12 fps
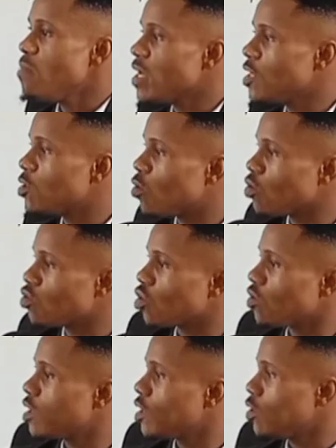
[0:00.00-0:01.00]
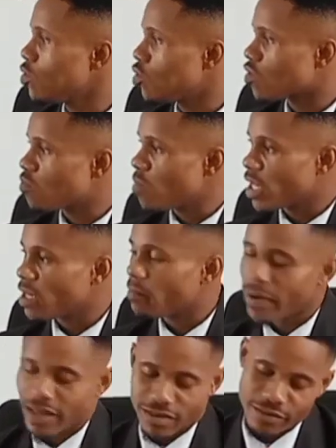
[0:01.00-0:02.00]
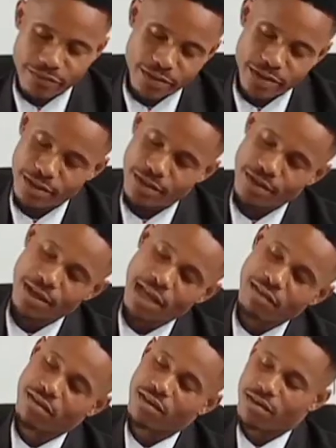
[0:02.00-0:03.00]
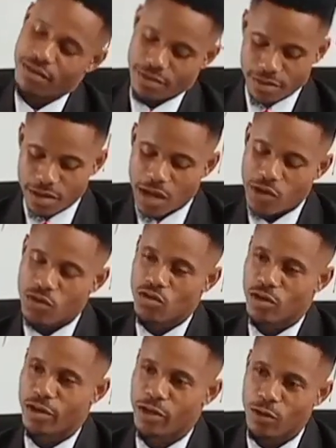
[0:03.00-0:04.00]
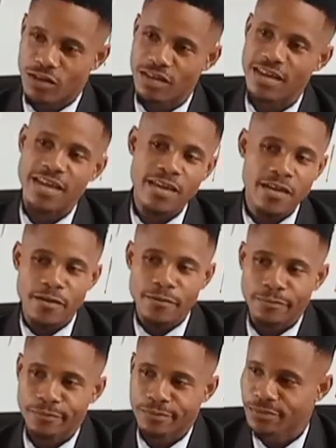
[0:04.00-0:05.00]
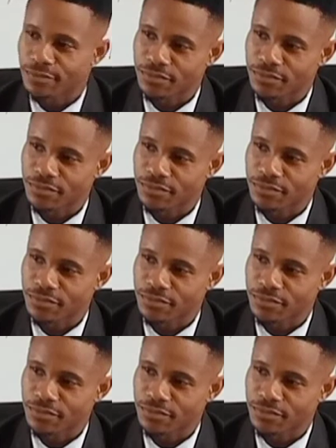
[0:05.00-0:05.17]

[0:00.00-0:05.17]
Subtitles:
Make it consciously, don't just make it passively. Nancy, are you joining us? E.